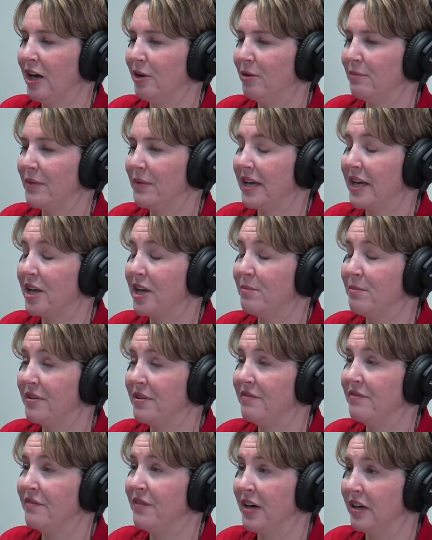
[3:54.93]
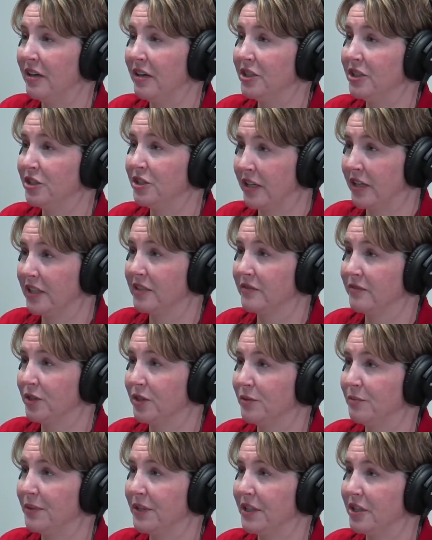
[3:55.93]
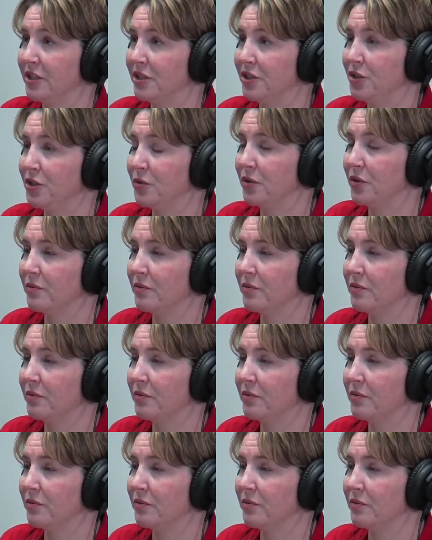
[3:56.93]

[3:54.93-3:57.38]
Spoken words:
it can be very stressful because you're